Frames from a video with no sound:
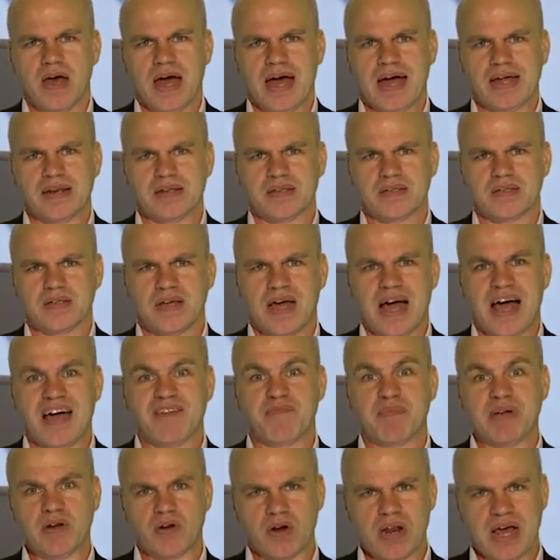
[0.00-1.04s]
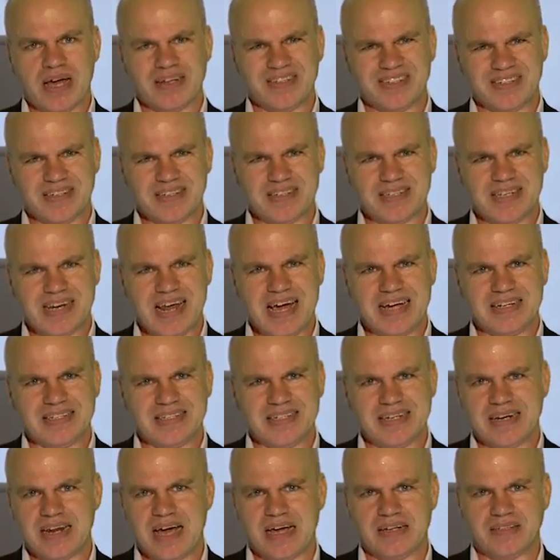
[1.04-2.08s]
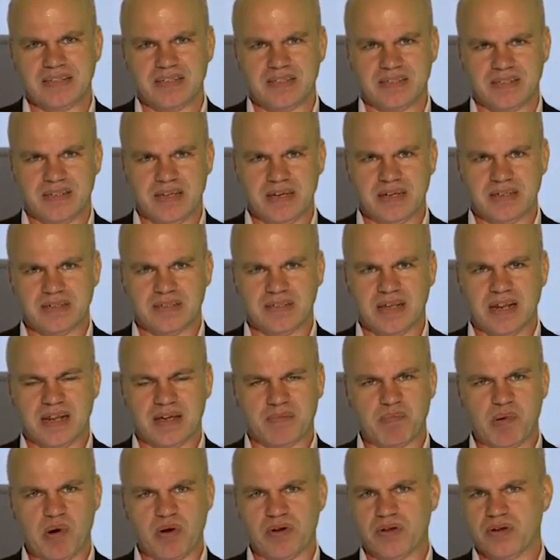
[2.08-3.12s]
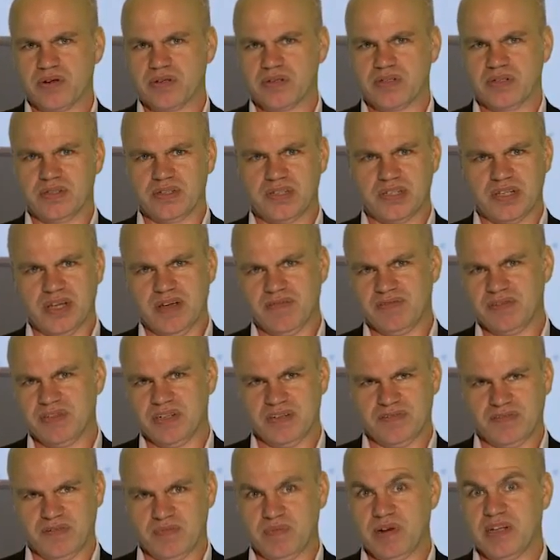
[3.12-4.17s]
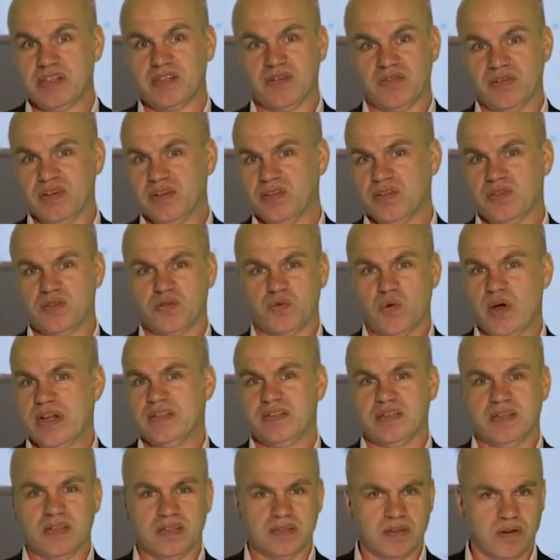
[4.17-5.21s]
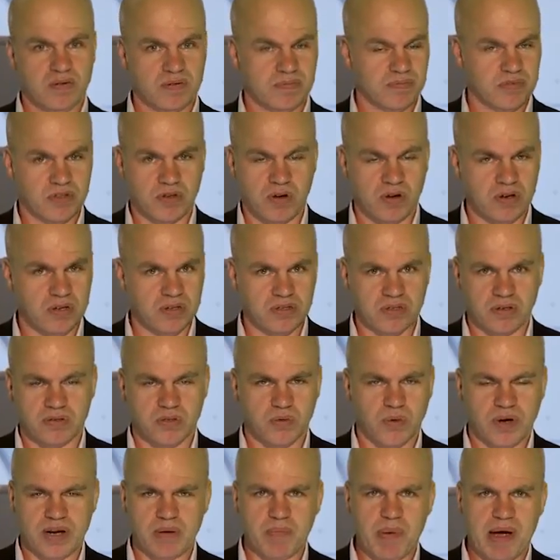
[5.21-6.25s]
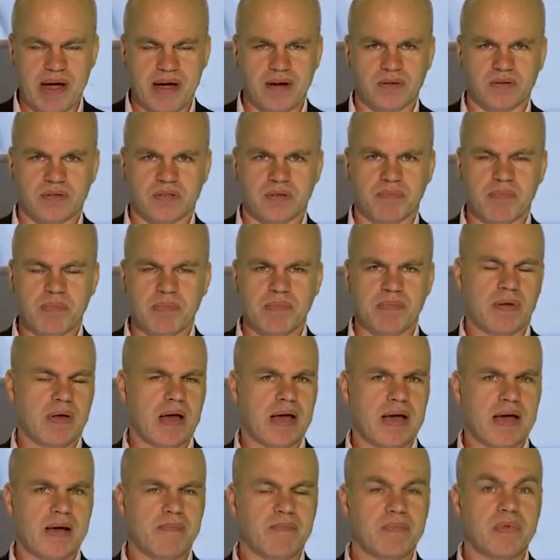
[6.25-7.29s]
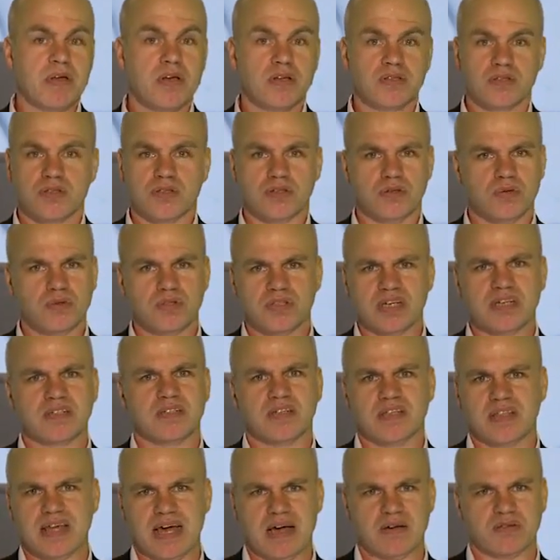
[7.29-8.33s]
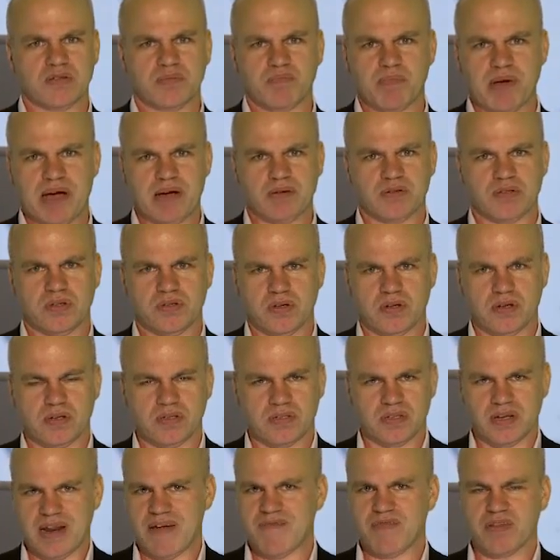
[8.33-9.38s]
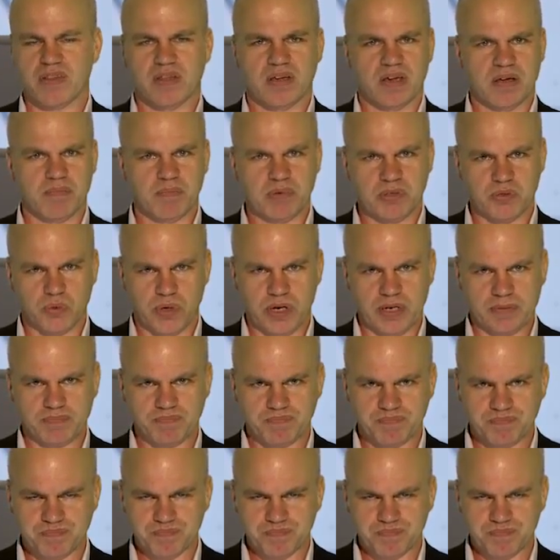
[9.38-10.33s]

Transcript: And I've been online since 1996, selling products and services from literally $20 or £20 to £60,000 or dollars and everything in between.